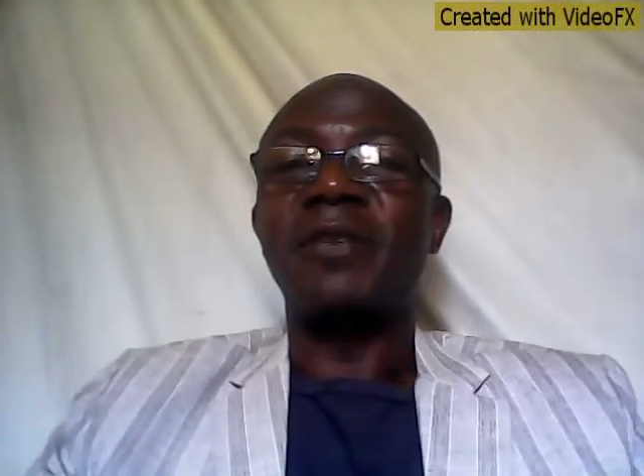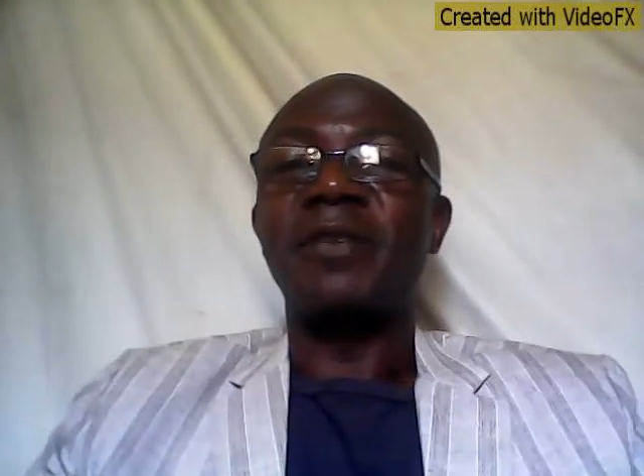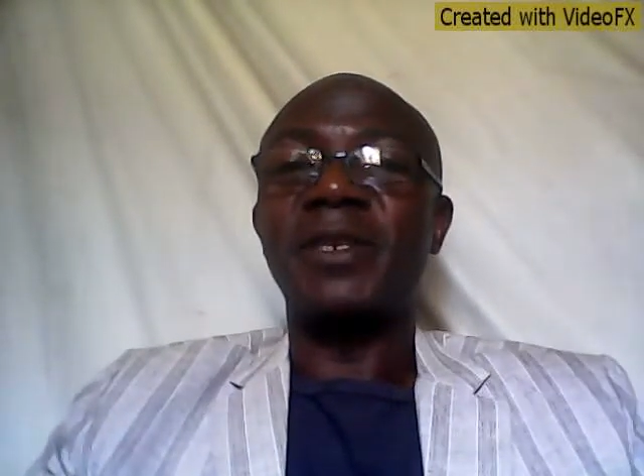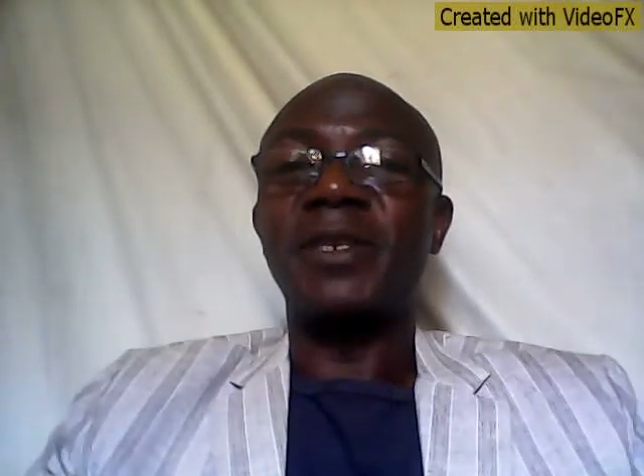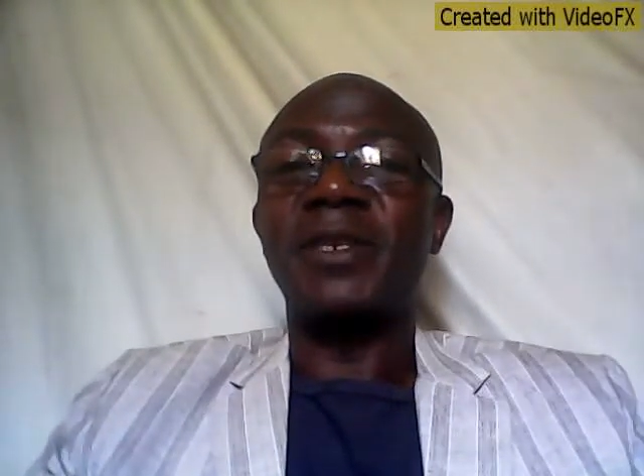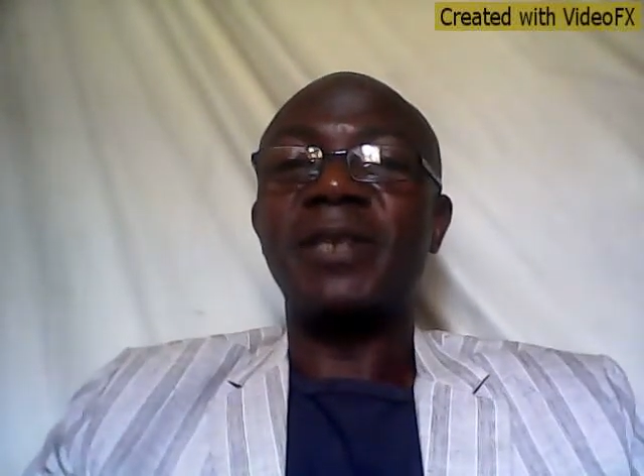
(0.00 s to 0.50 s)

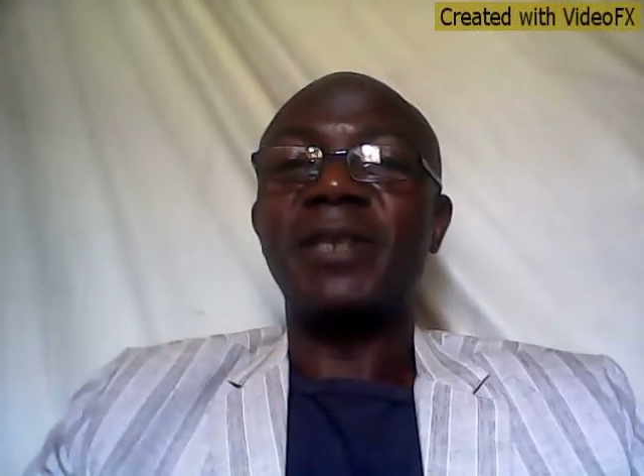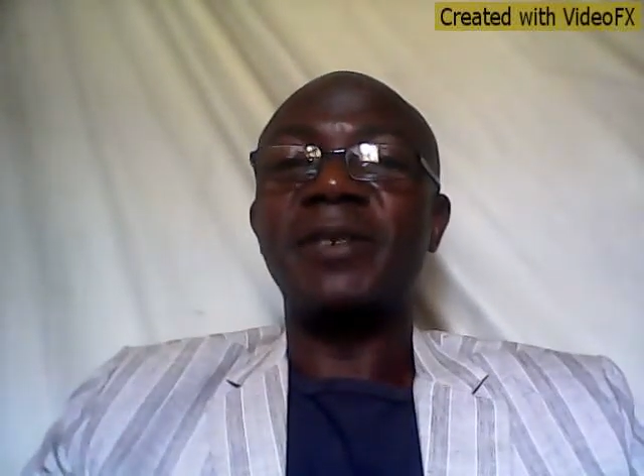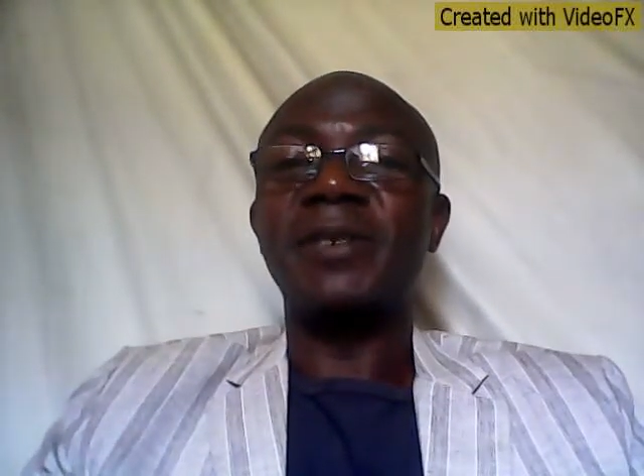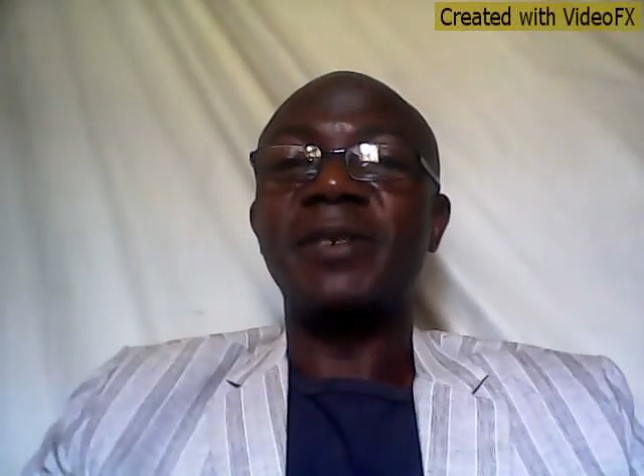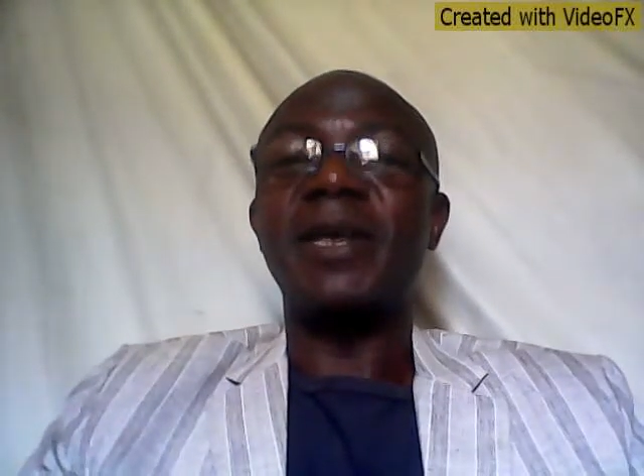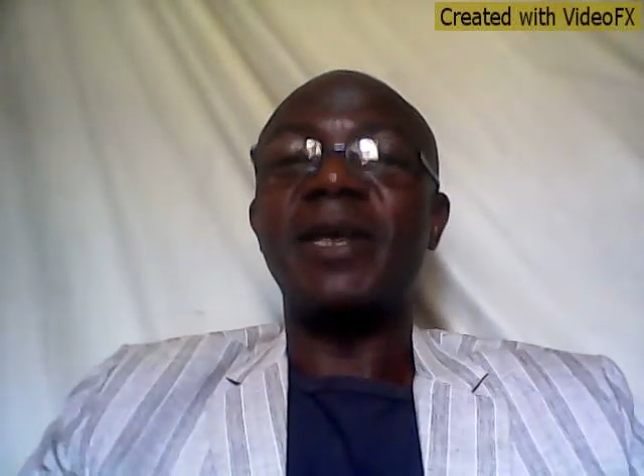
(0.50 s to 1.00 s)
these
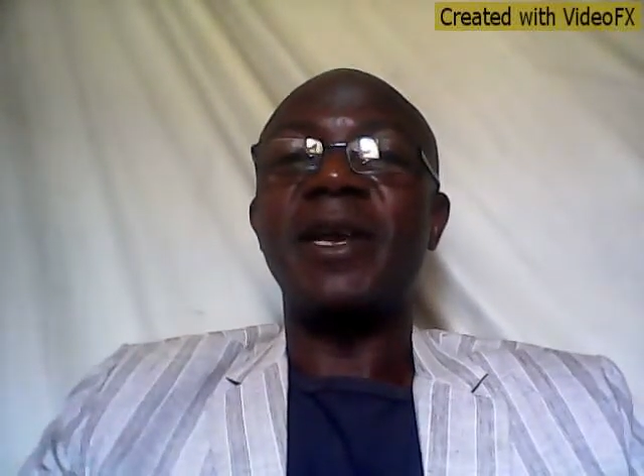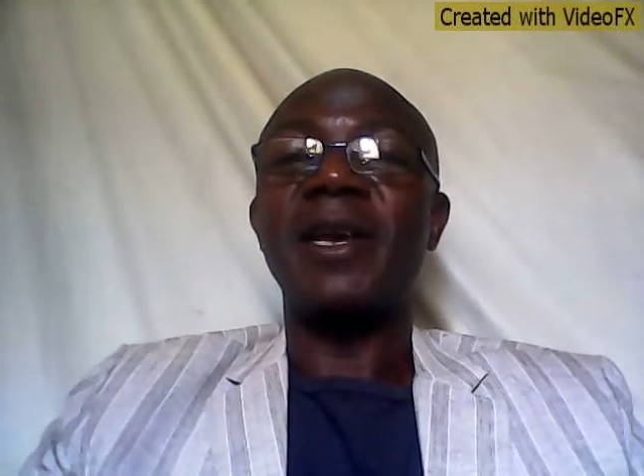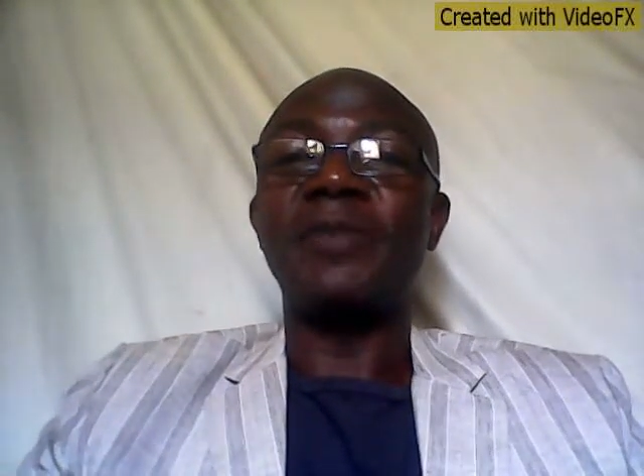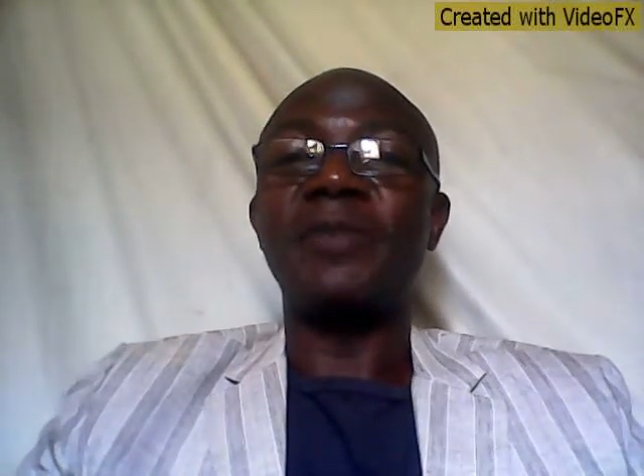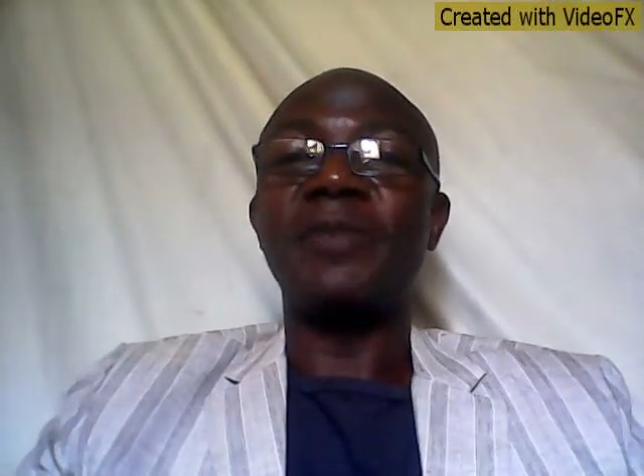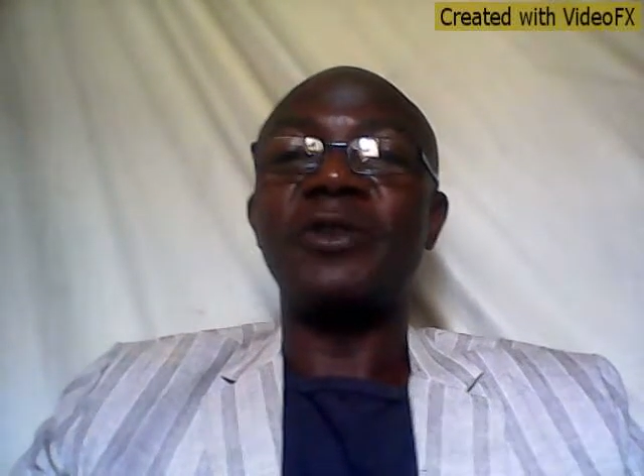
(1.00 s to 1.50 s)
lessons are
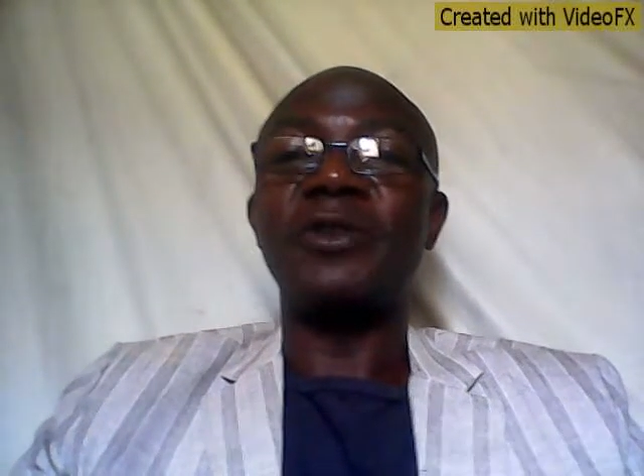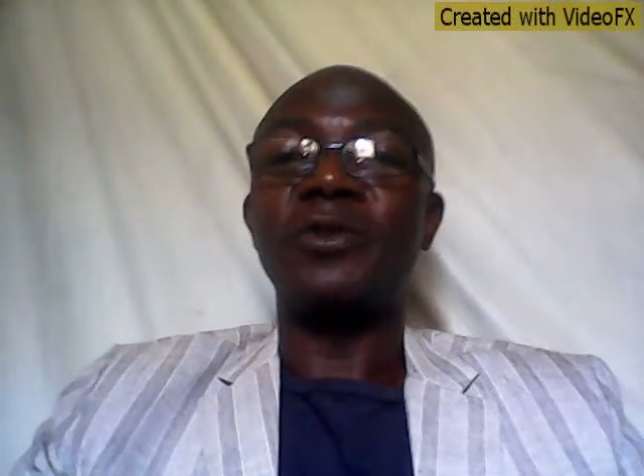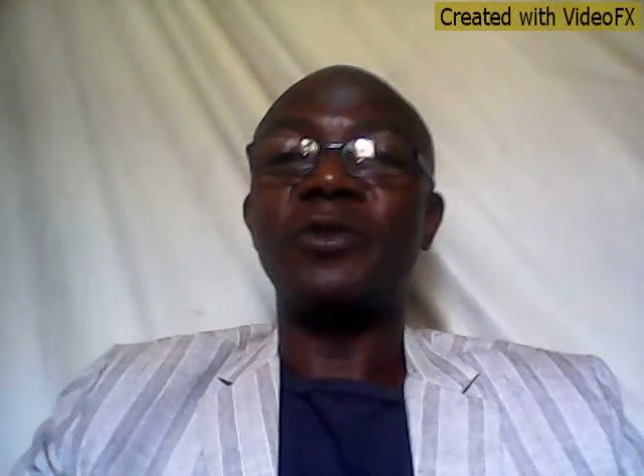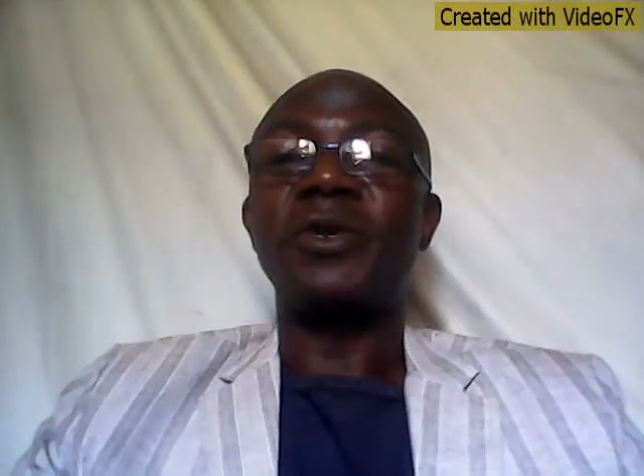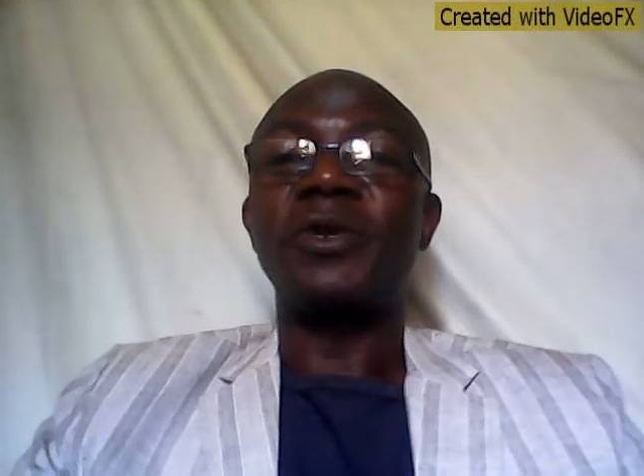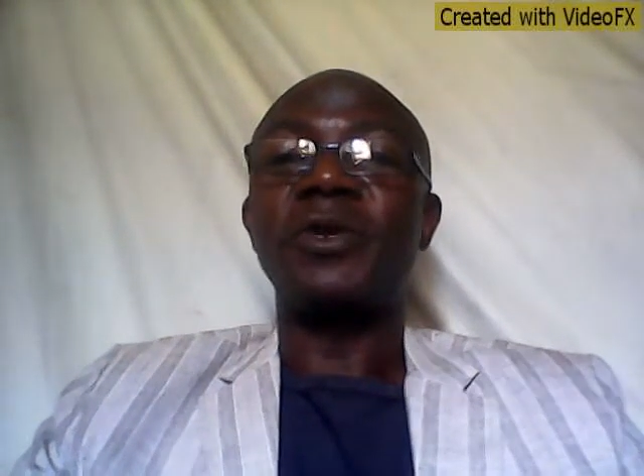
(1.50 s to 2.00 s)
helping you.